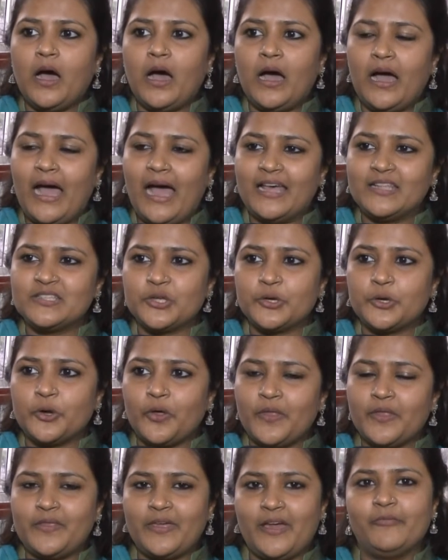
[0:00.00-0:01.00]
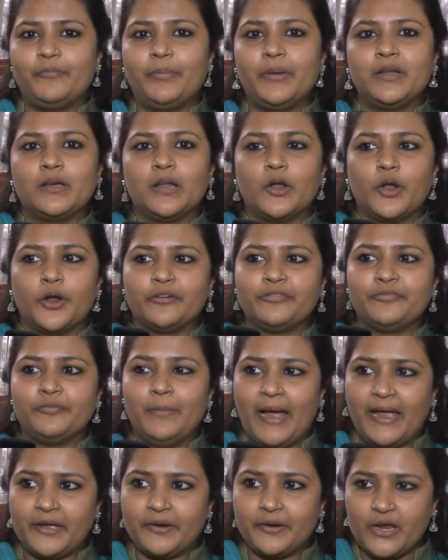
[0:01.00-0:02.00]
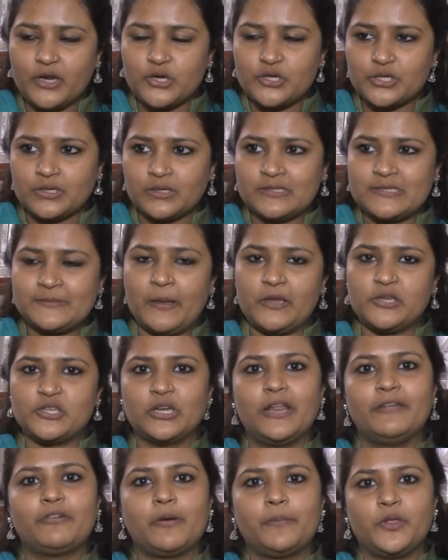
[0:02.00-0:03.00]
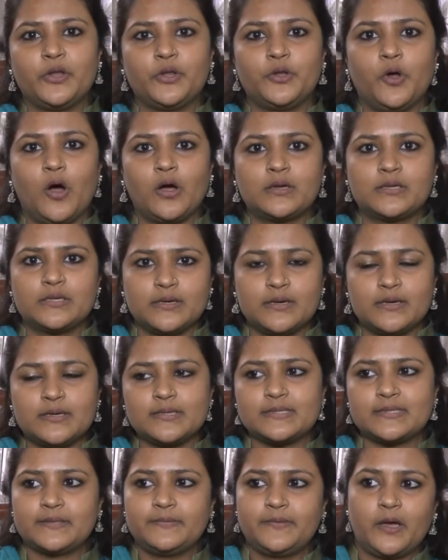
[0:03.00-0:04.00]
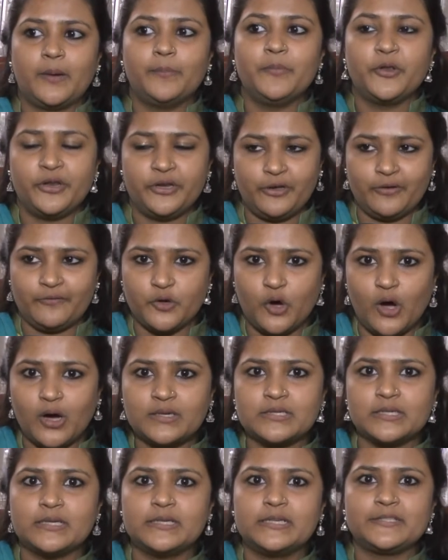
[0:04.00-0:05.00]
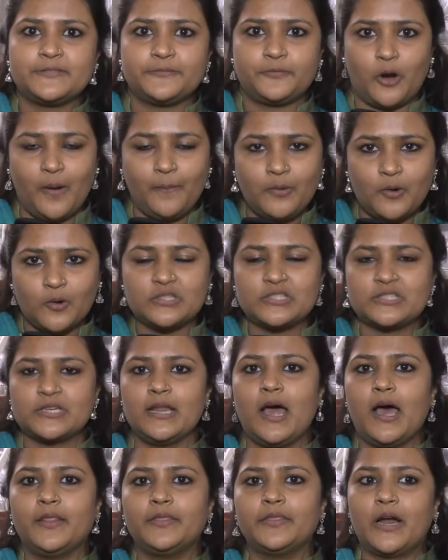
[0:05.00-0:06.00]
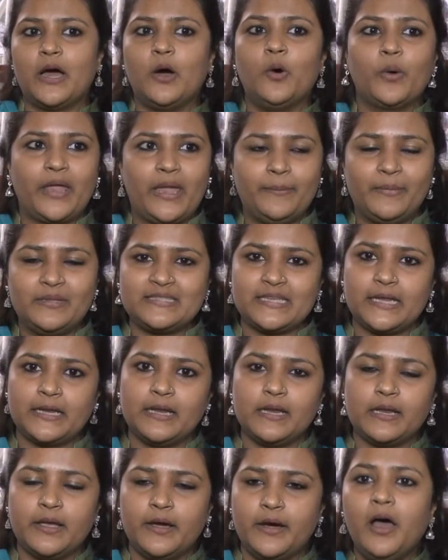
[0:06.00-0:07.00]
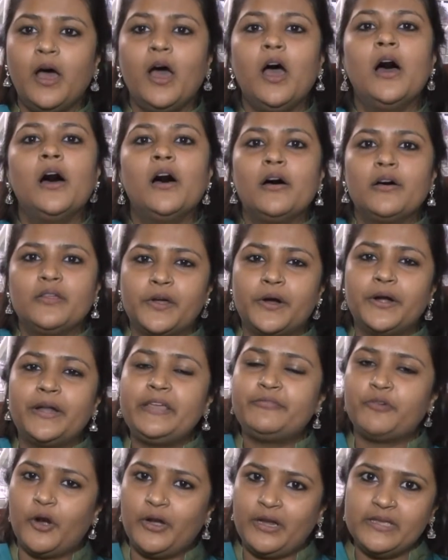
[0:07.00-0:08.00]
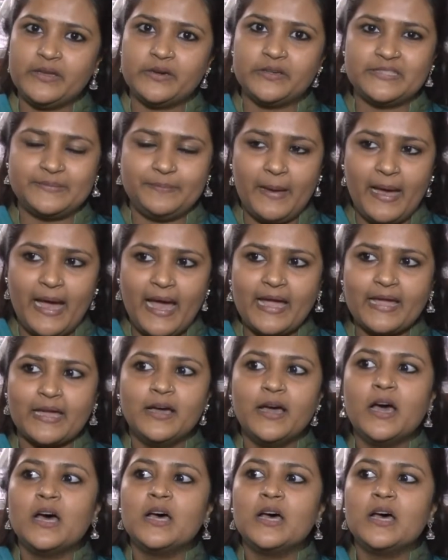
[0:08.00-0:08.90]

Uh, as you know that there have been a lot of migration, especially from the doctors, the community of doctors from coastal Andhra who came and settled here 30, 40 years back.